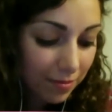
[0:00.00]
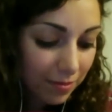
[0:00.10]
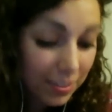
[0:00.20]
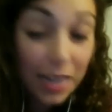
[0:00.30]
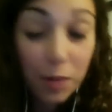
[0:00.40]

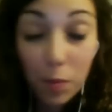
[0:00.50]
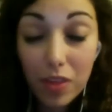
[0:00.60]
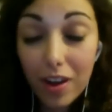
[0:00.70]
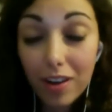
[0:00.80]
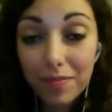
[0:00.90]
sent me
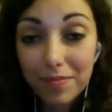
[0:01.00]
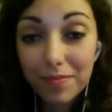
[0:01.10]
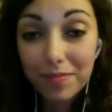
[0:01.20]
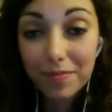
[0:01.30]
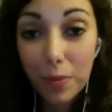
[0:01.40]
there.
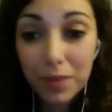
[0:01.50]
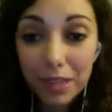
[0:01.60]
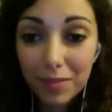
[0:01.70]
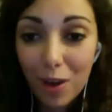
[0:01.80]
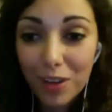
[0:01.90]
That would
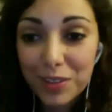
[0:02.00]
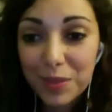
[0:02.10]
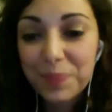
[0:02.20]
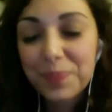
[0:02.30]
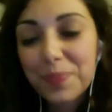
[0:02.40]
be awesome.